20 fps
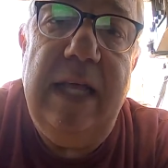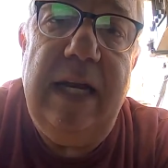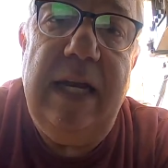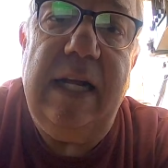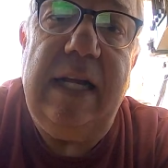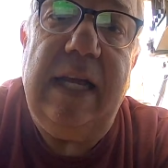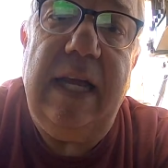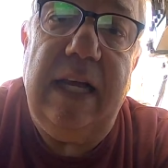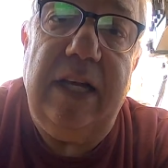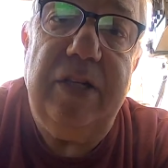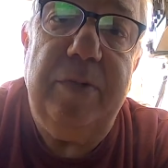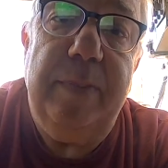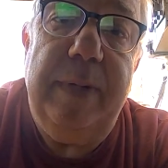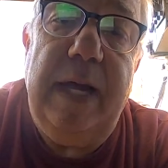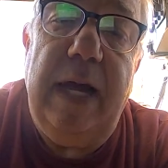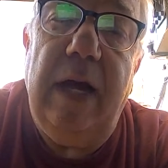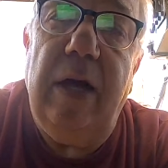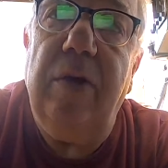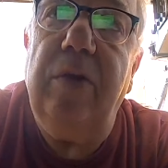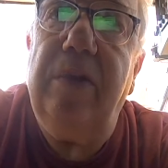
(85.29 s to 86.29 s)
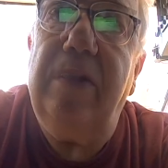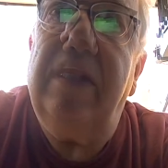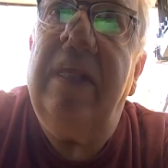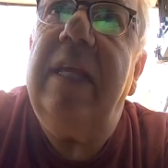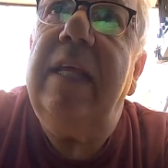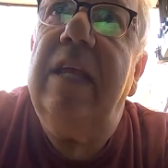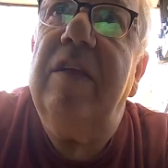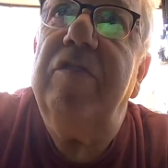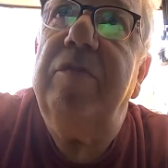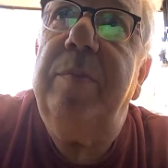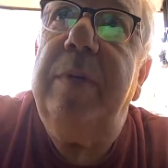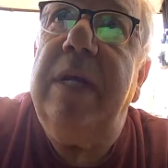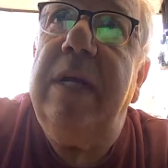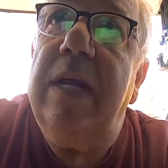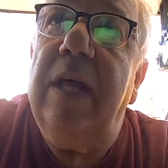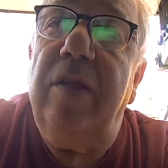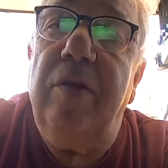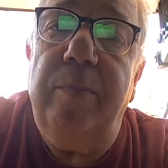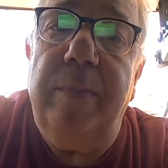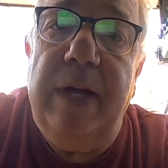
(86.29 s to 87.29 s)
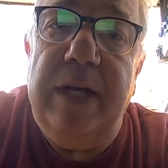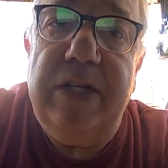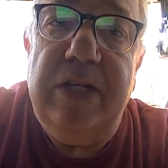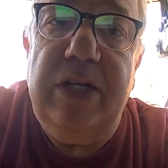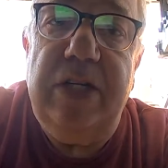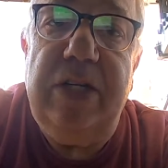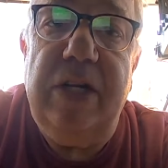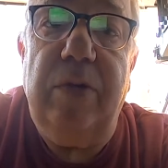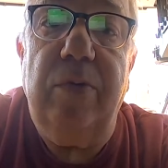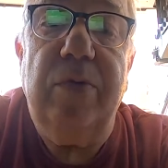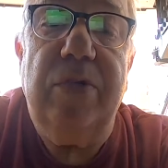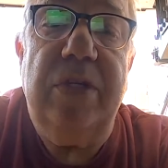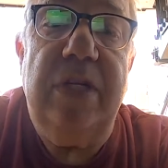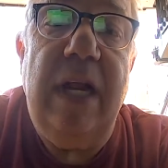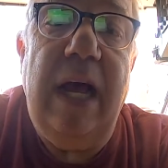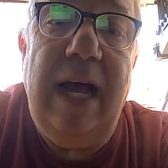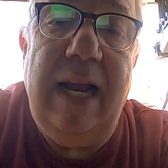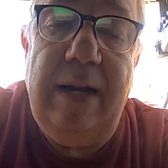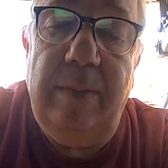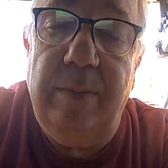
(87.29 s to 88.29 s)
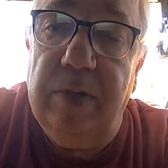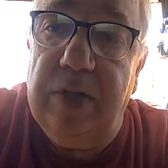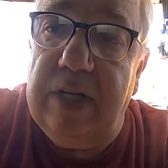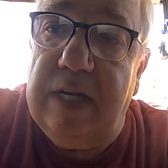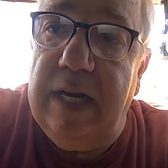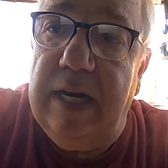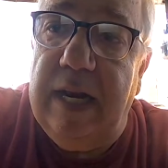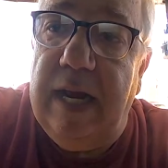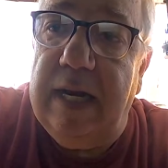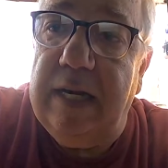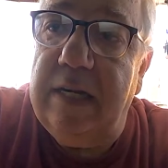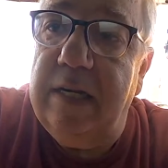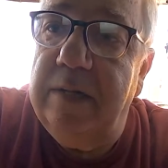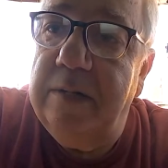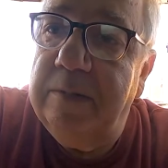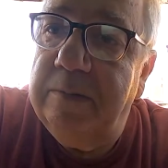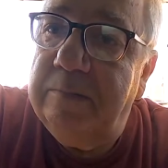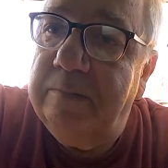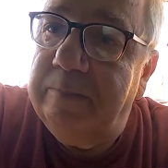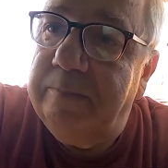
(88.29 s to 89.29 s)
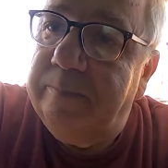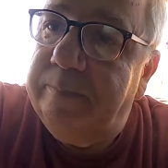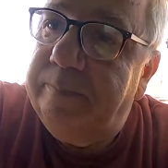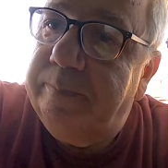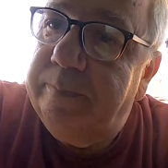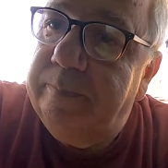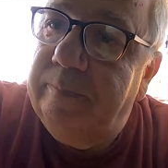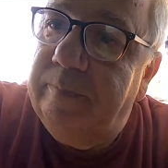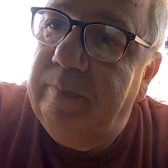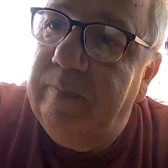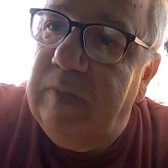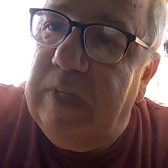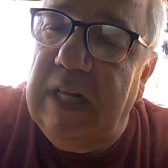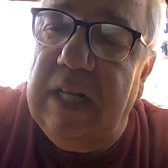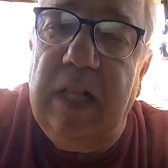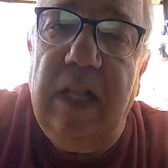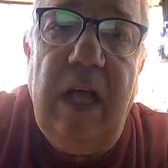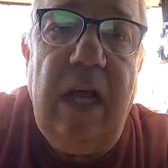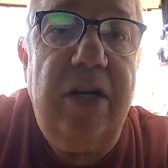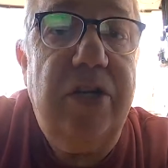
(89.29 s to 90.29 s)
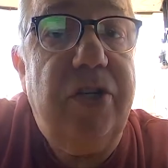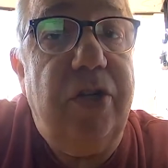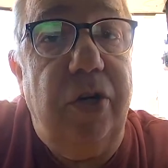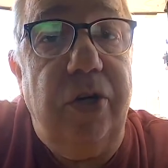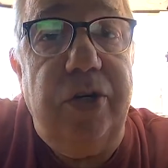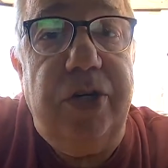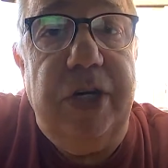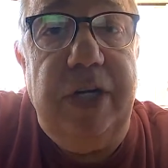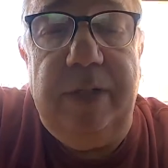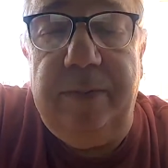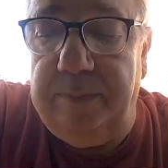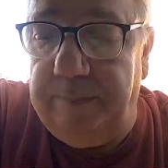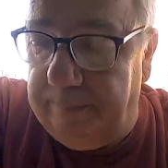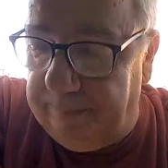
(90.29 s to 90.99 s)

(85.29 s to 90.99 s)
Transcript: then it kicks me out and gives me another message that it was not able to connect. Did a lot of searching.